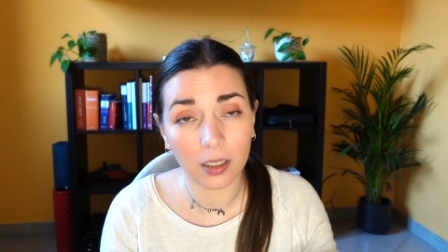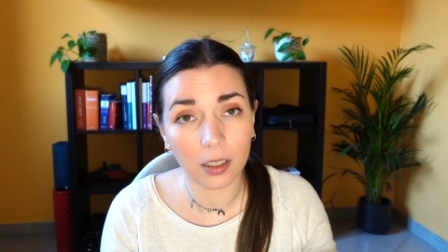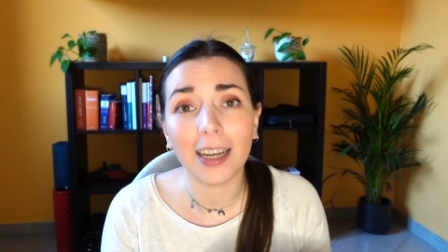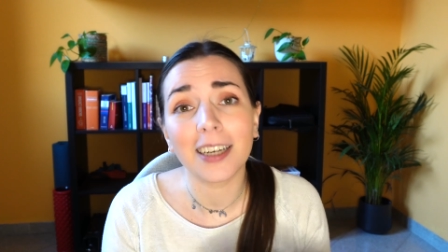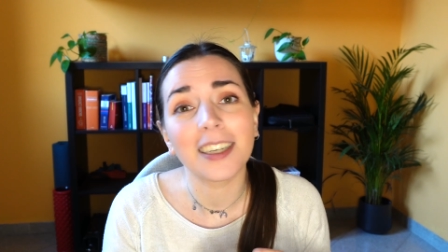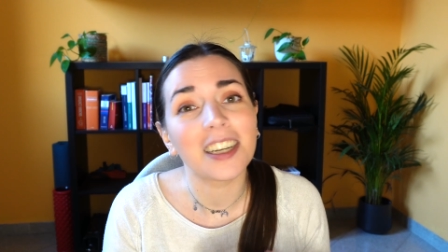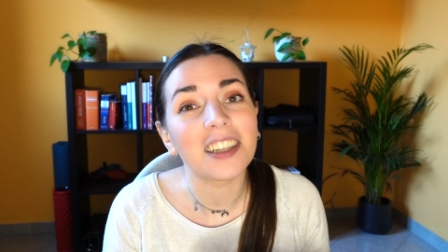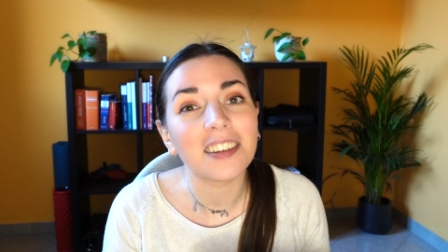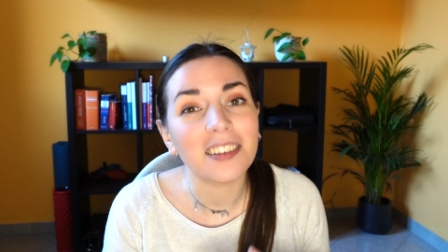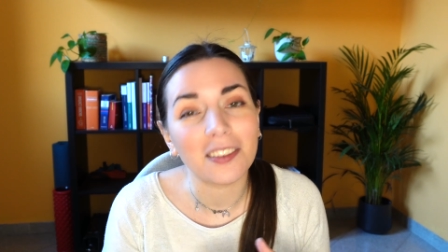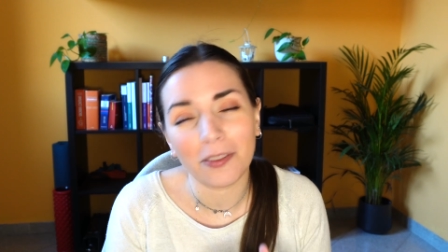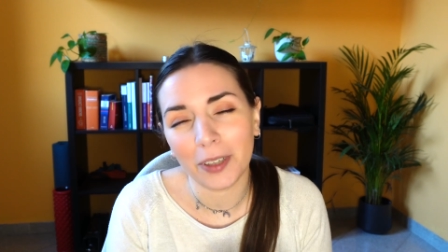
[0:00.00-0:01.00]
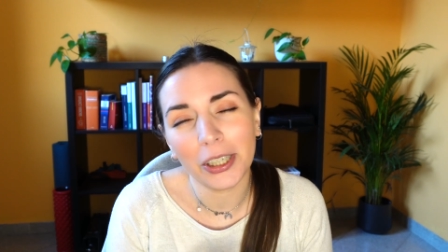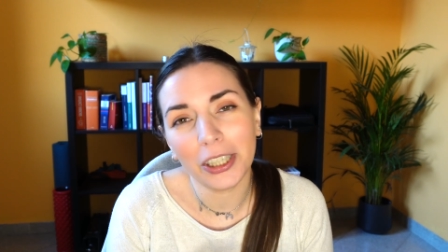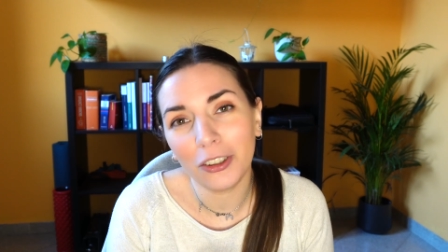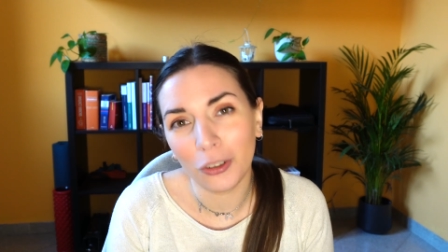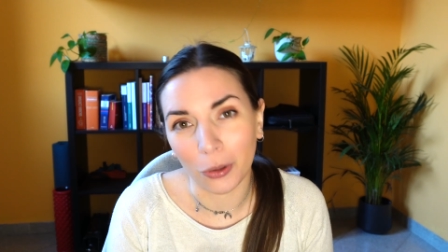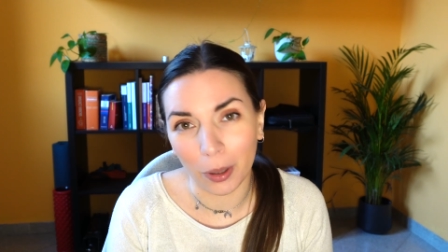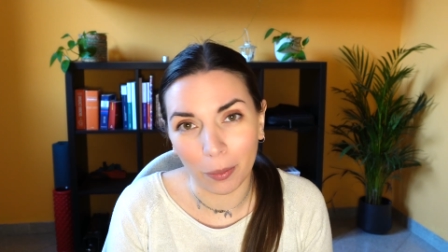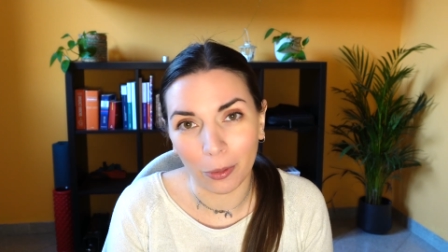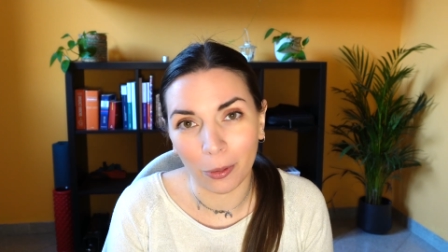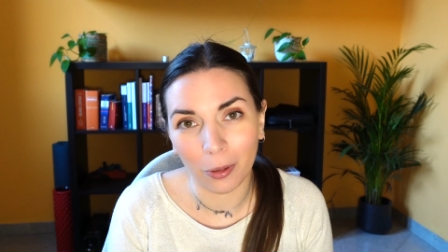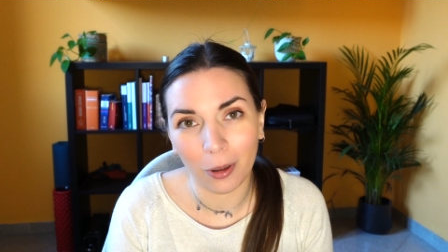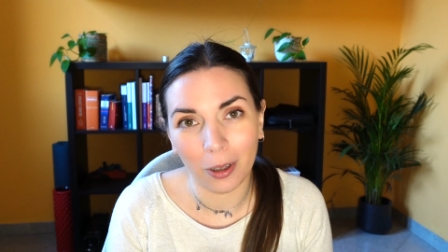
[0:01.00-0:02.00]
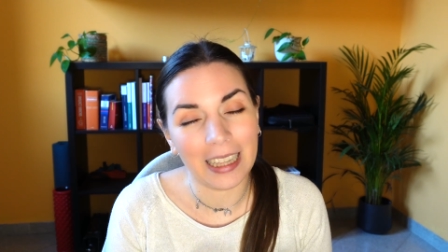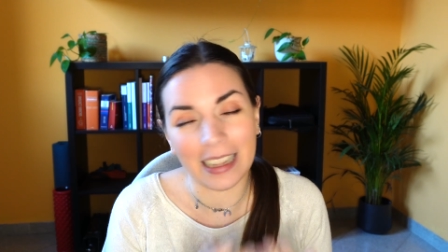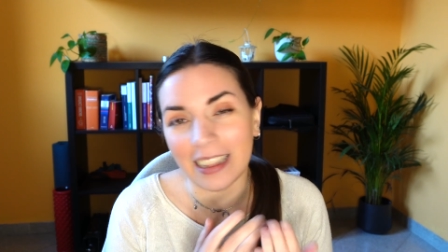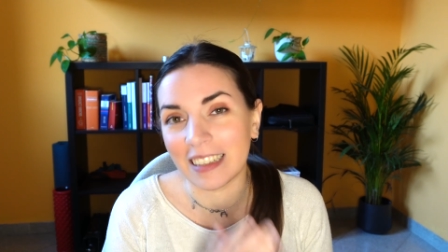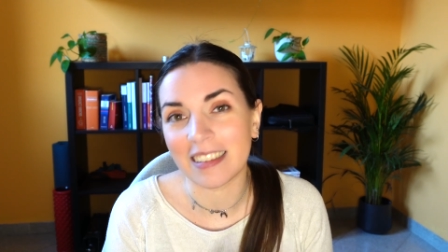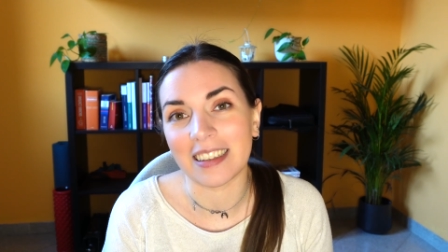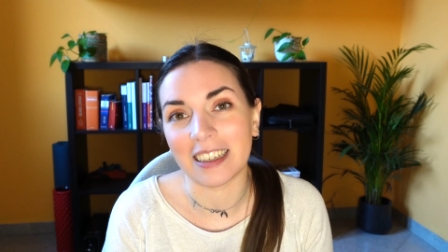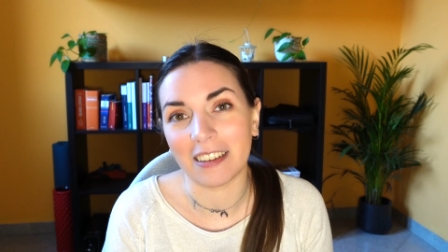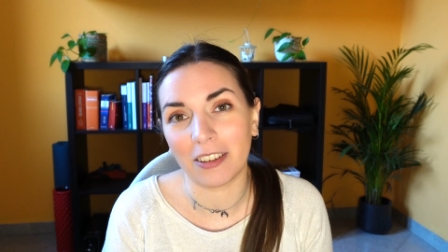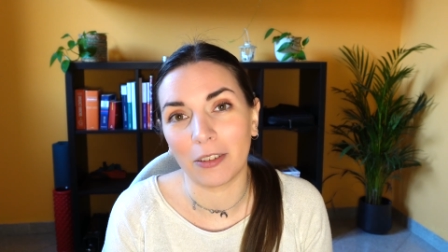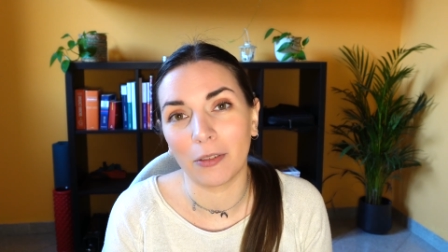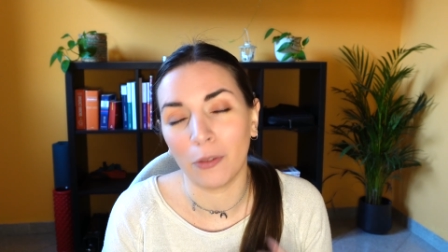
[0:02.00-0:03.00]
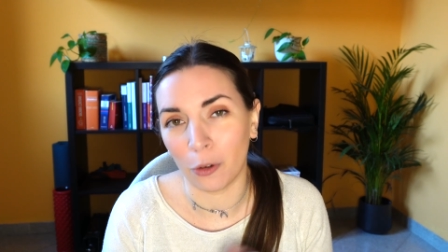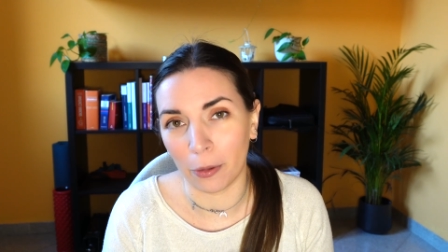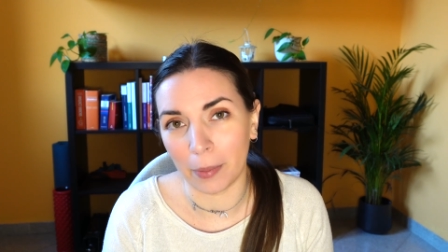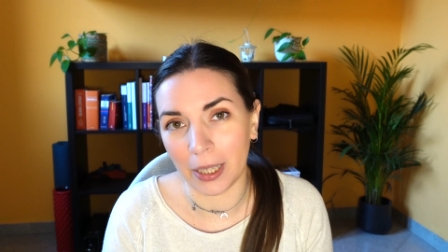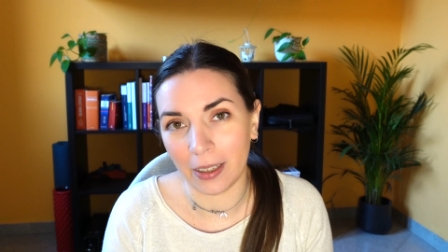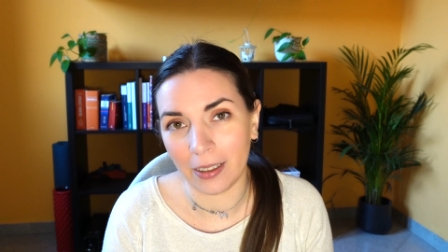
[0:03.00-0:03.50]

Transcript: and it's very enjoyable, and that's it for me.